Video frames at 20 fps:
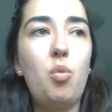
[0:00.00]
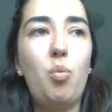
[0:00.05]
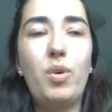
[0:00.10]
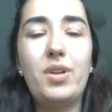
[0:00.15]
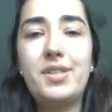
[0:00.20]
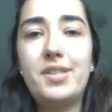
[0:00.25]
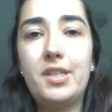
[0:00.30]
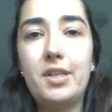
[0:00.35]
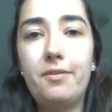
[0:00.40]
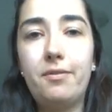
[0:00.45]

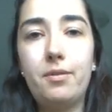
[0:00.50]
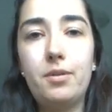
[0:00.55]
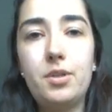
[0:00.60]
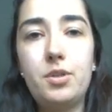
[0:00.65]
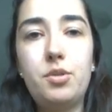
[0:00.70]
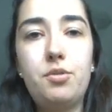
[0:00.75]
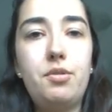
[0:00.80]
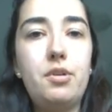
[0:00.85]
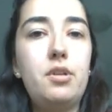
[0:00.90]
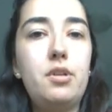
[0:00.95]
What's the
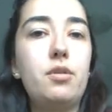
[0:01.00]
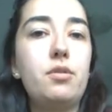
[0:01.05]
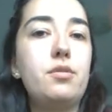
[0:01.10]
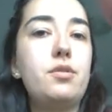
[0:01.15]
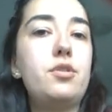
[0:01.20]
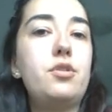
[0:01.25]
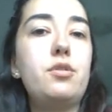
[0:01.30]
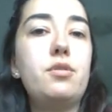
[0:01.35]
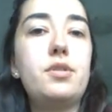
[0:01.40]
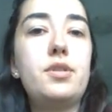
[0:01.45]
difference between
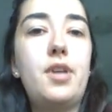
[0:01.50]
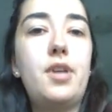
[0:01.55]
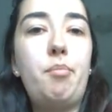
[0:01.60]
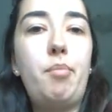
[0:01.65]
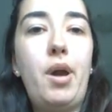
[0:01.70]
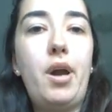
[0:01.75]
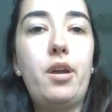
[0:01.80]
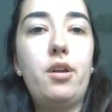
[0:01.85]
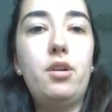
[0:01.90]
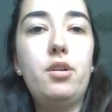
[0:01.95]
those two step
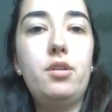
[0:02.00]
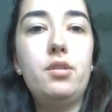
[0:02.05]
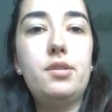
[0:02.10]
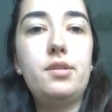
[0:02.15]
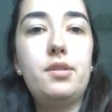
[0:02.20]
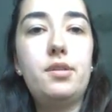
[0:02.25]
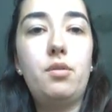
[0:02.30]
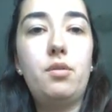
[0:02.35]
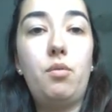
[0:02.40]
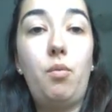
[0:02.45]

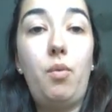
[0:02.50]
patterns?